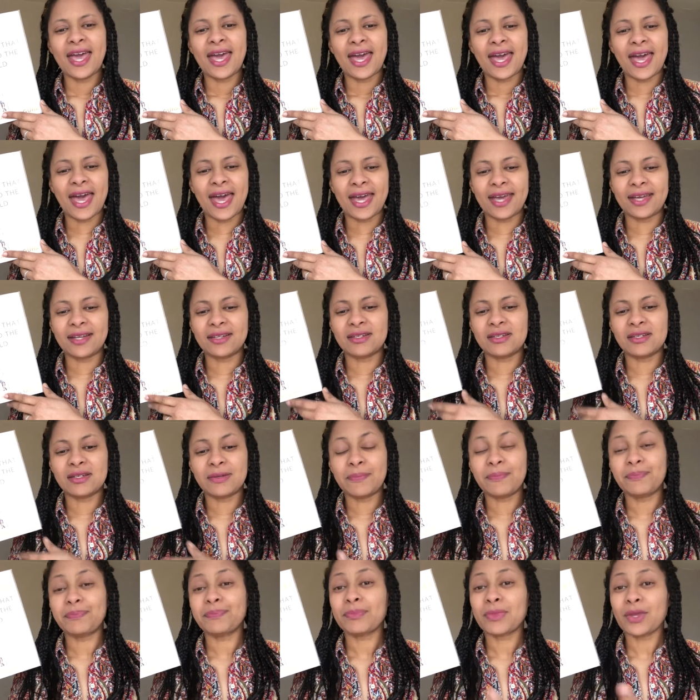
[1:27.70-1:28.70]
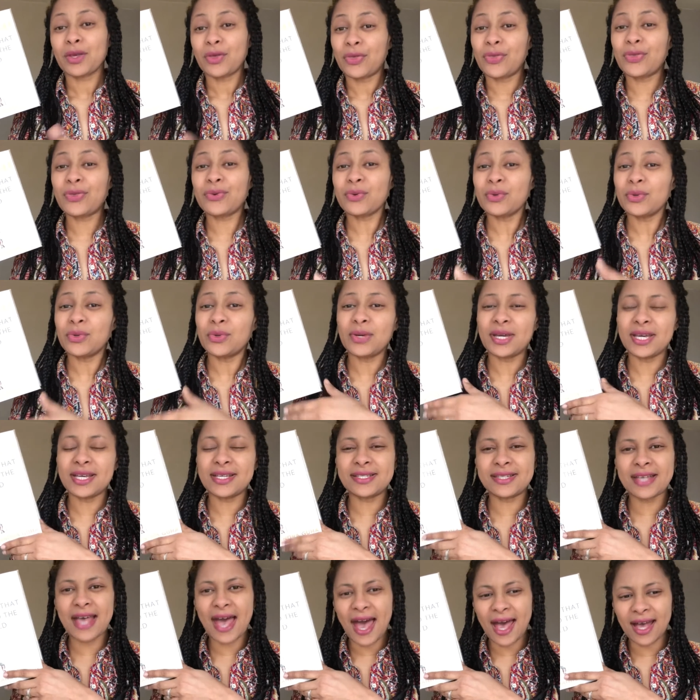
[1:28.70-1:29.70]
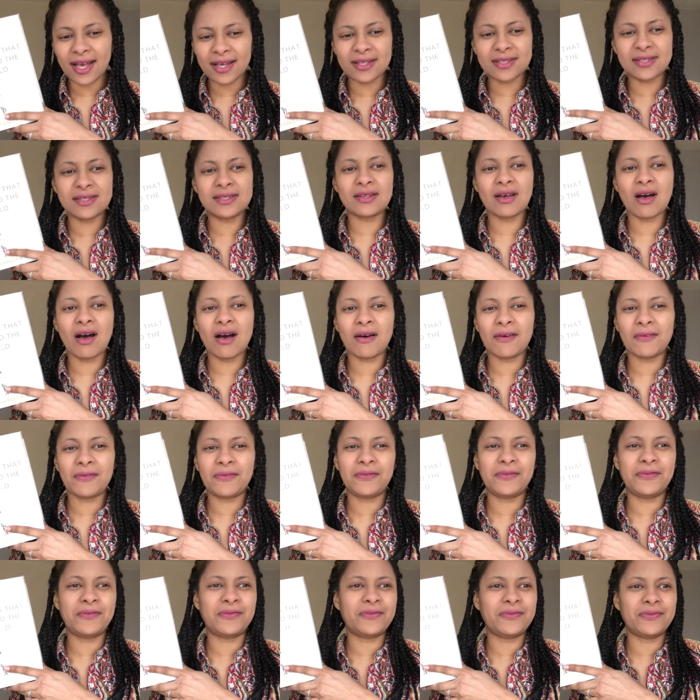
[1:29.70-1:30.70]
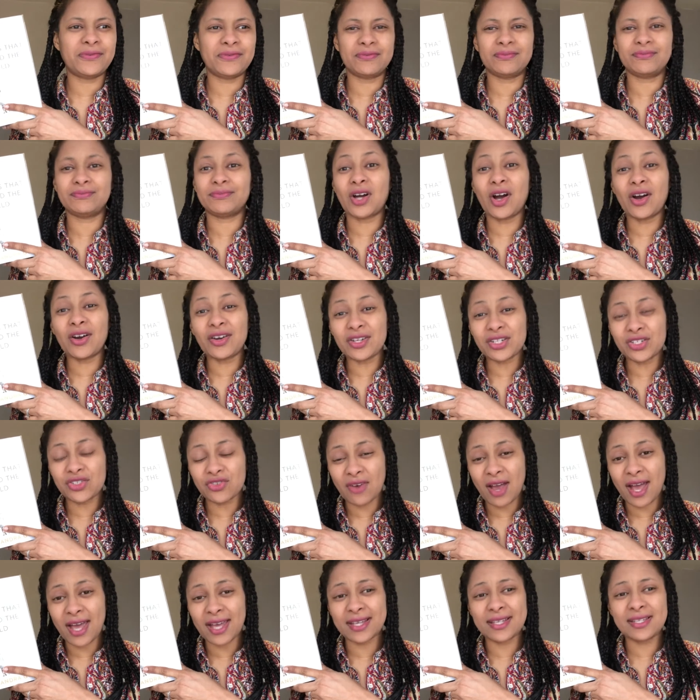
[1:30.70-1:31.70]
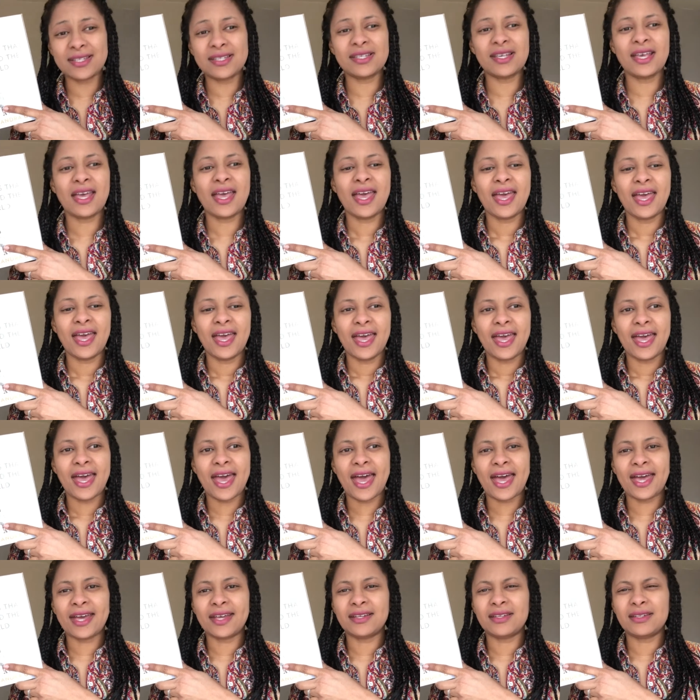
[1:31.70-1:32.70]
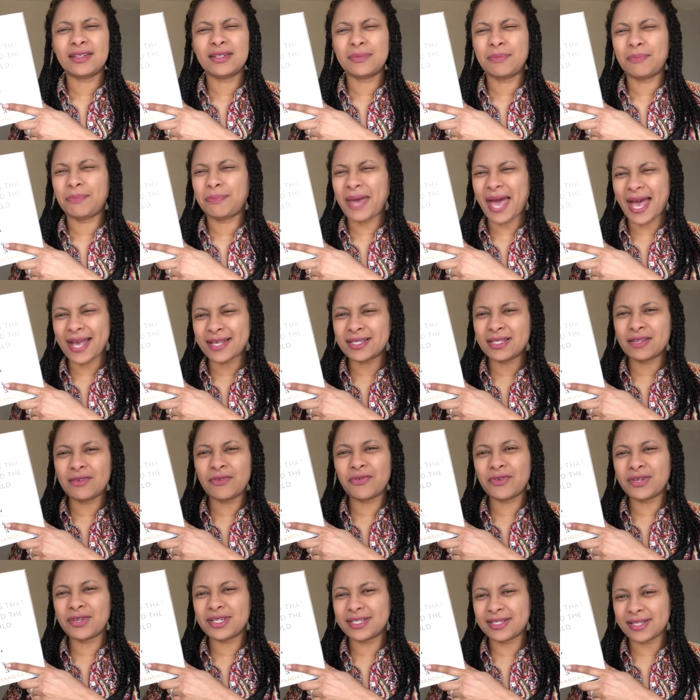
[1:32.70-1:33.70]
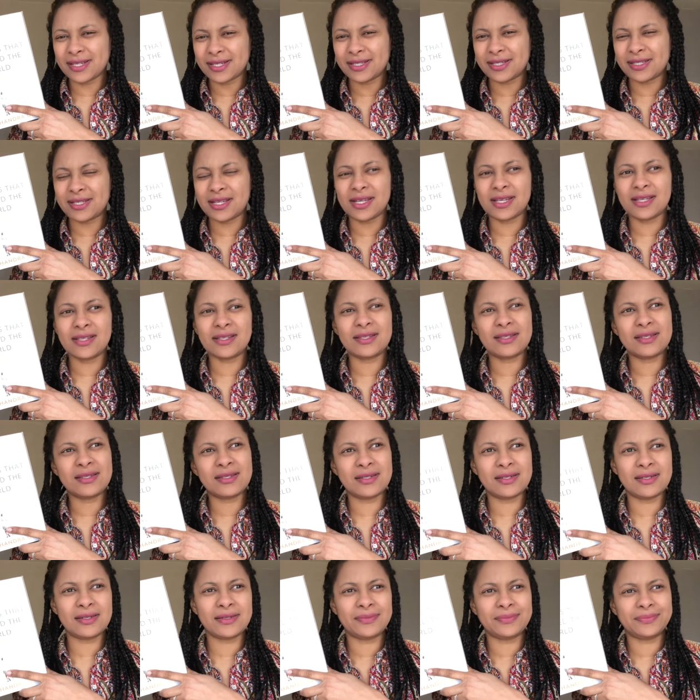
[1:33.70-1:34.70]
And through his acts of hunger strikes and passive resistance,